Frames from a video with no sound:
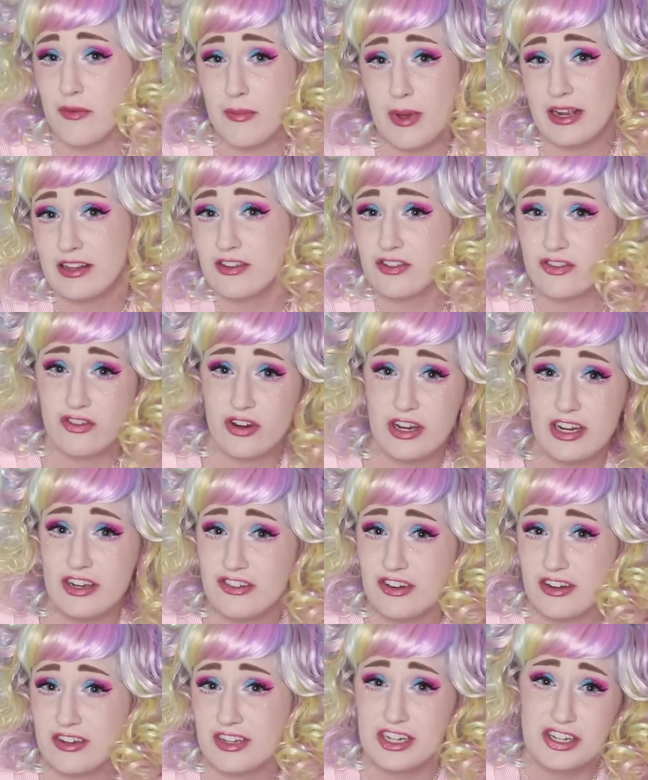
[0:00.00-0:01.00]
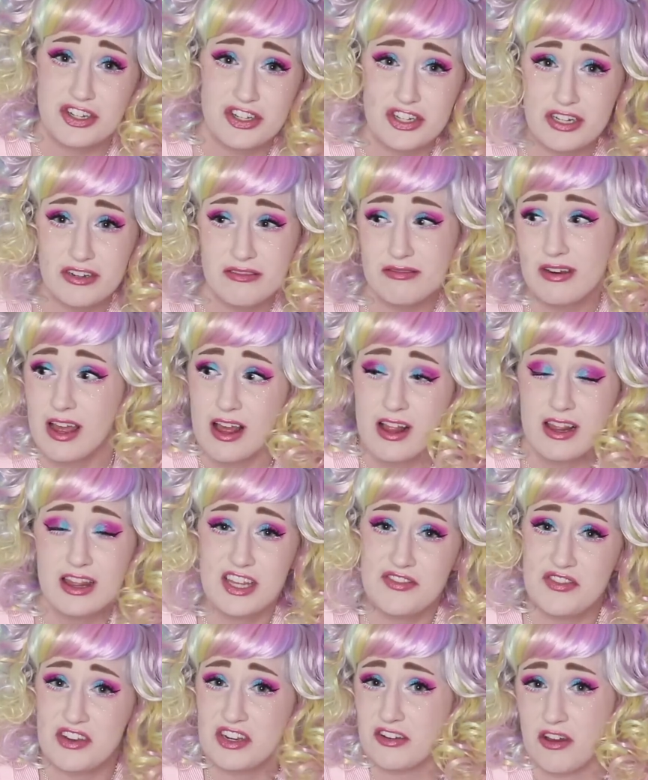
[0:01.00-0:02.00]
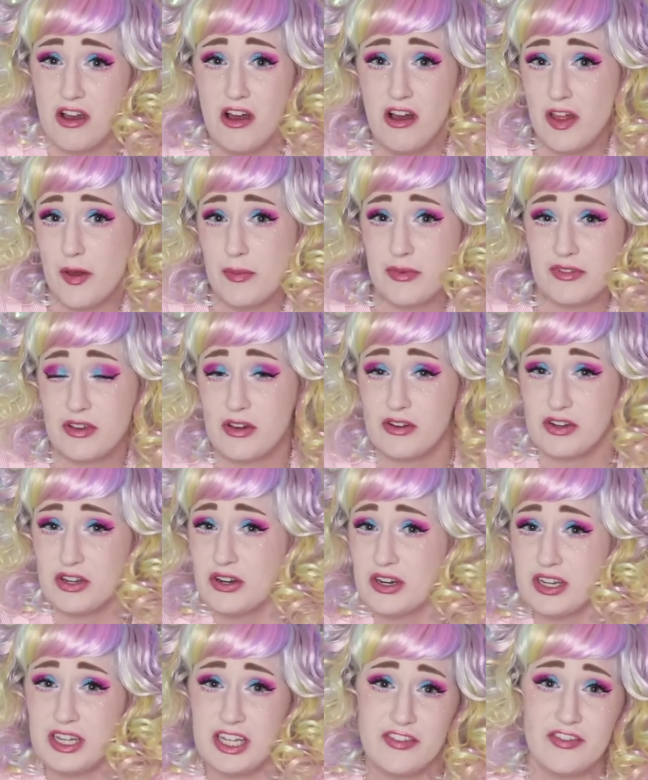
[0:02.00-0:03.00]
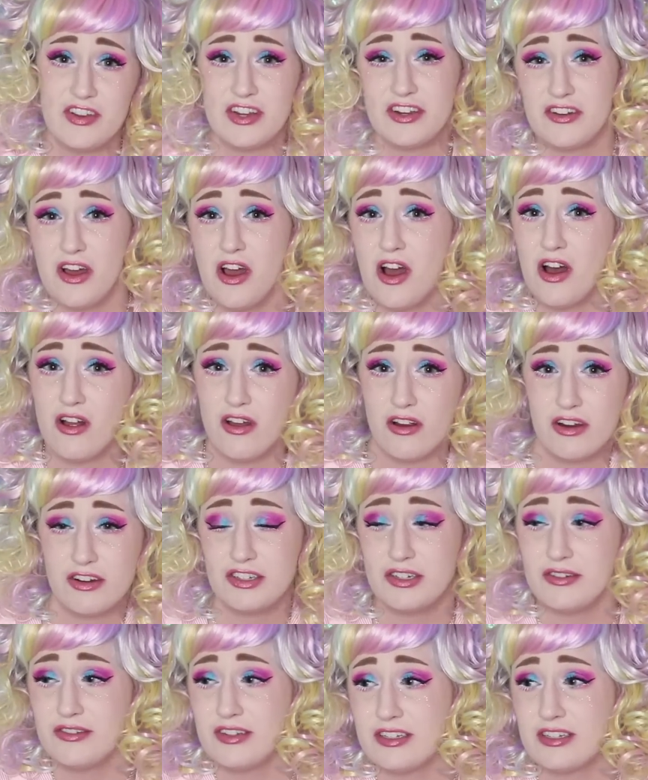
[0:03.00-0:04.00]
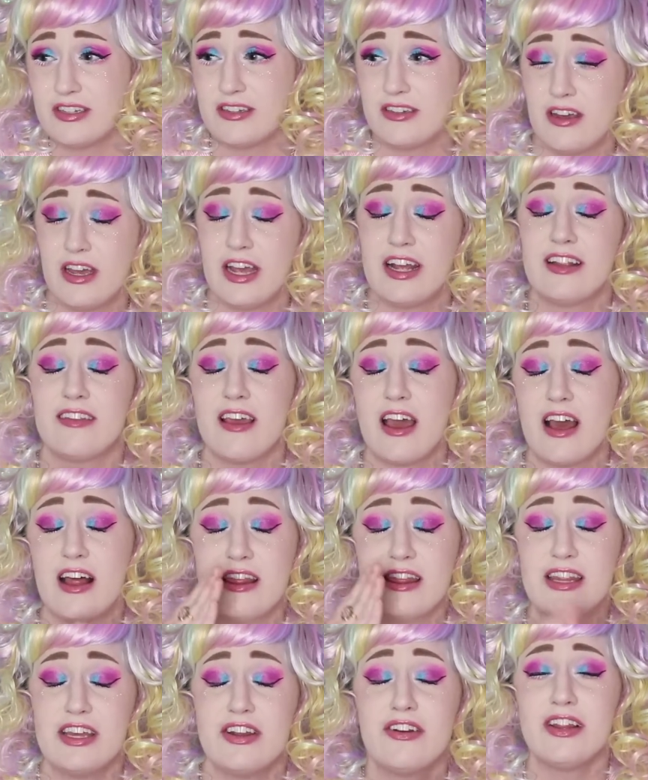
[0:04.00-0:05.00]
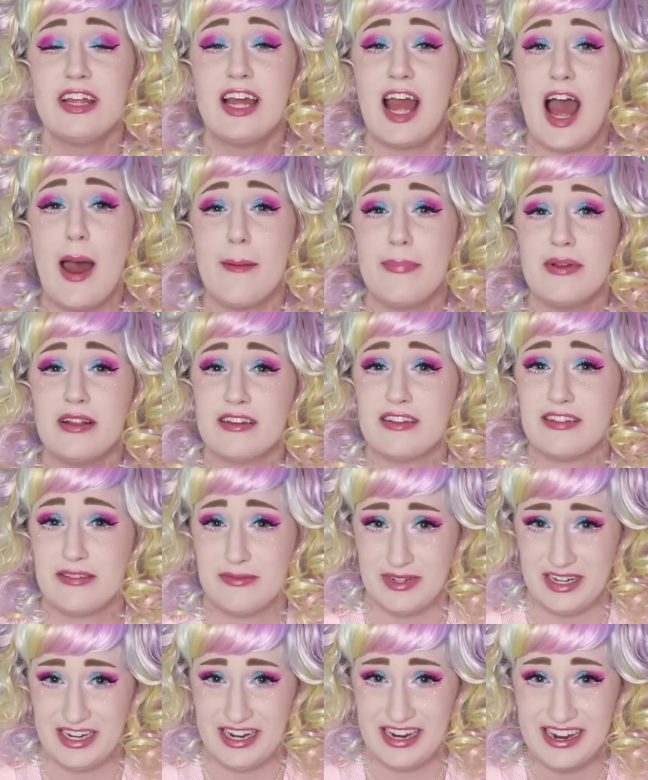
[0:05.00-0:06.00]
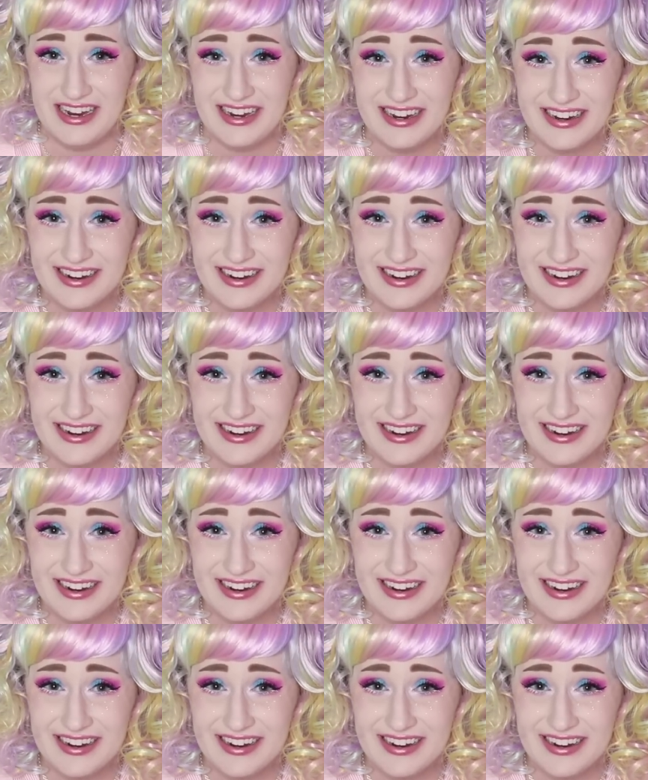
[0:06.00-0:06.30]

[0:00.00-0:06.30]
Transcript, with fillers: the My Strange Addiction Living Doll episode. You're a living doll, aren't you? It's literally happened to me.